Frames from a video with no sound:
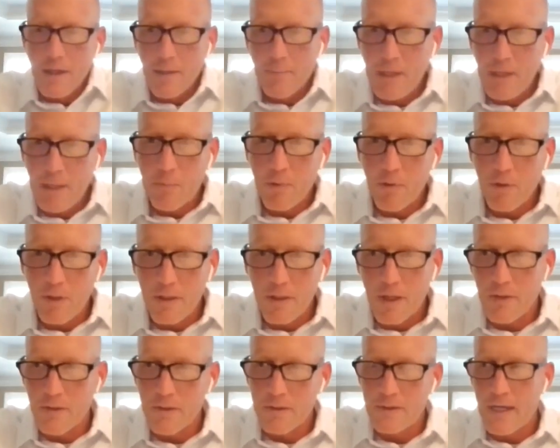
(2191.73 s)
people on the
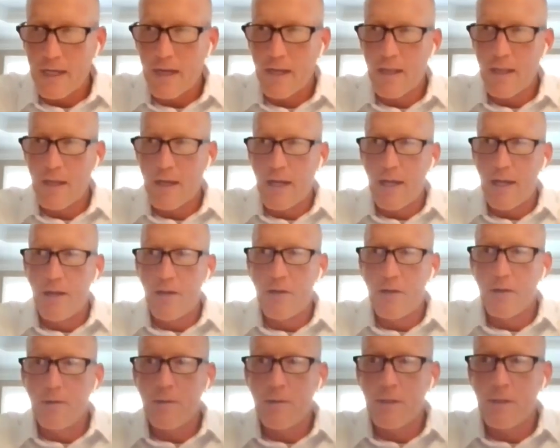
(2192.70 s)
other side of the
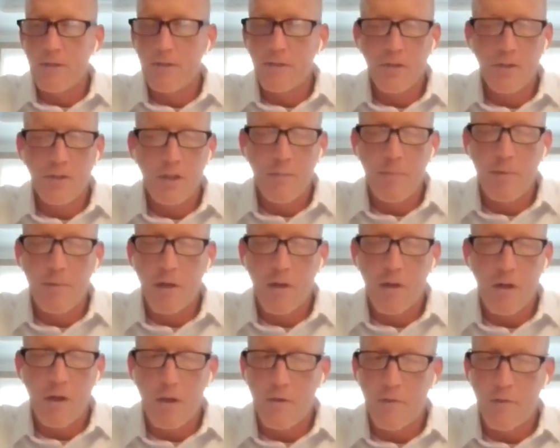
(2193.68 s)
aisle, because it's going to be on
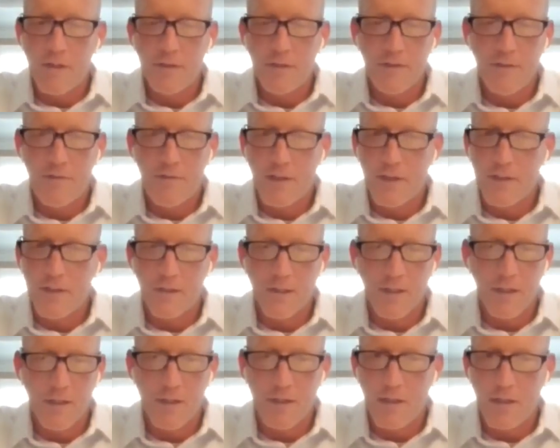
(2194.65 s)
all of us to fix
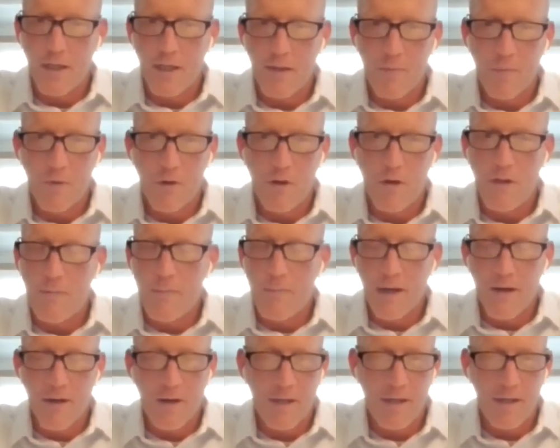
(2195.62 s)
it. And we're all
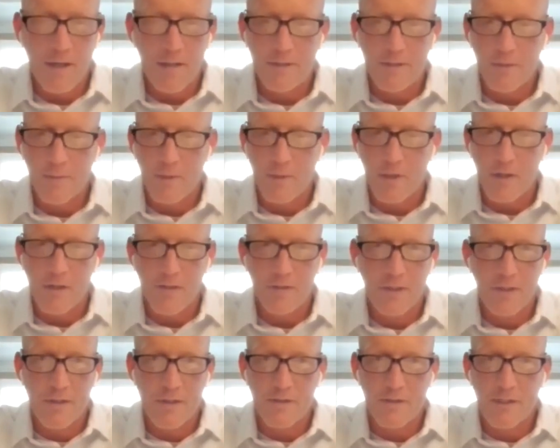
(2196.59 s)
Americans, and we all
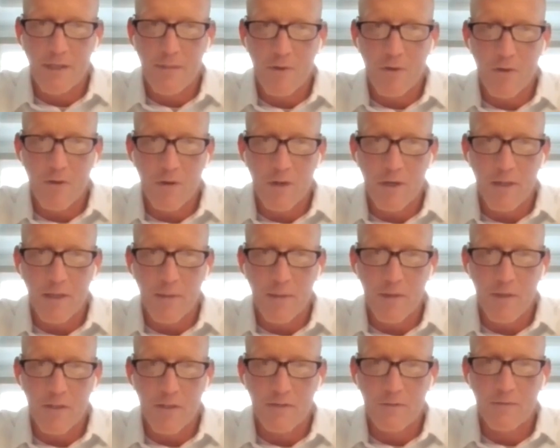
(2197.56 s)
share the same goal. I think
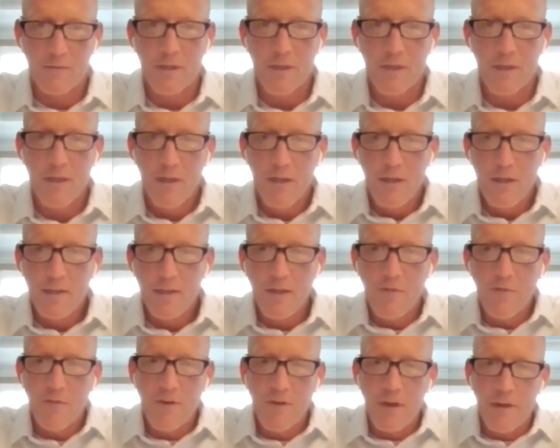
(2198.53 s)
we just
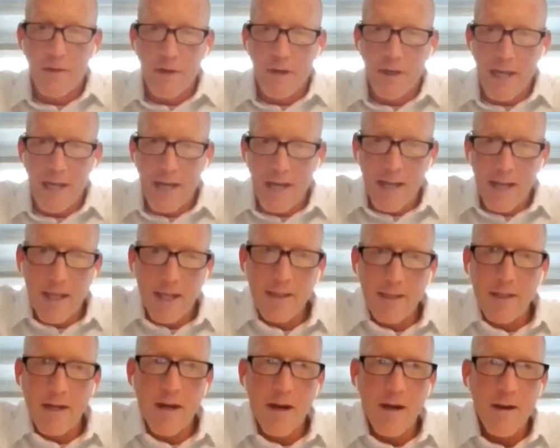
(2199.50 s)
differ on how to get
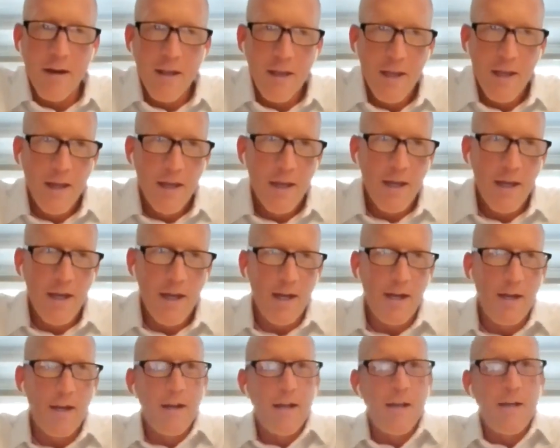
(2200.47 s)
there.
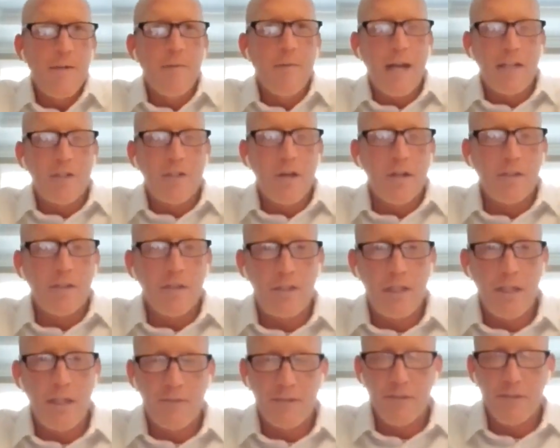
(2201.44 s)
When I talk to
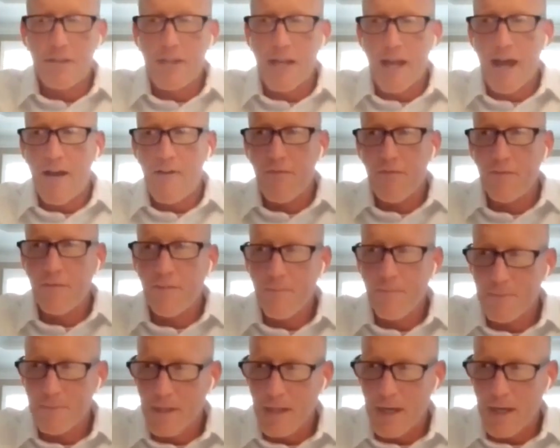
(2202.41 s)
chiefs of staff,
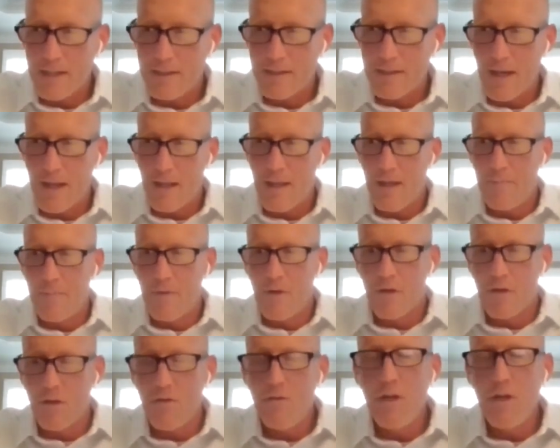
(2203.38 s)
I say to them,
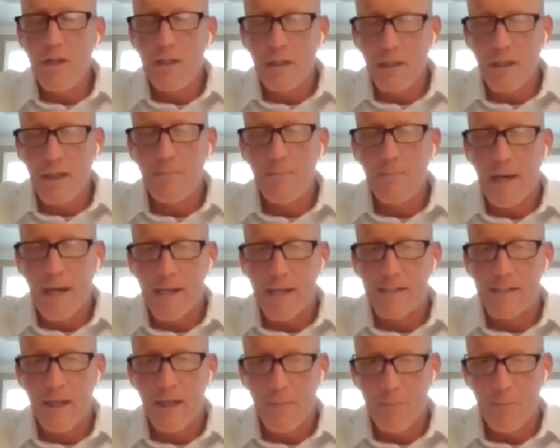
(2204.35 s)
you need to lead by
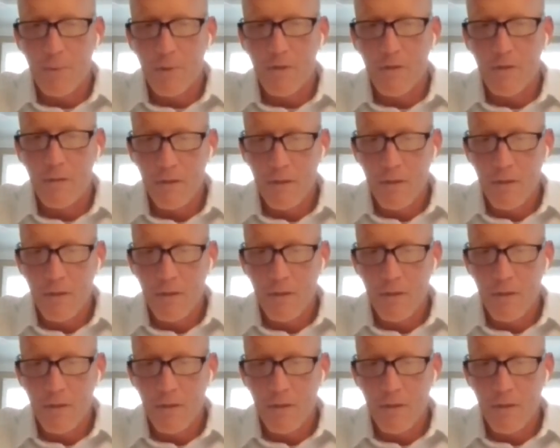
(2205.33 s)
example.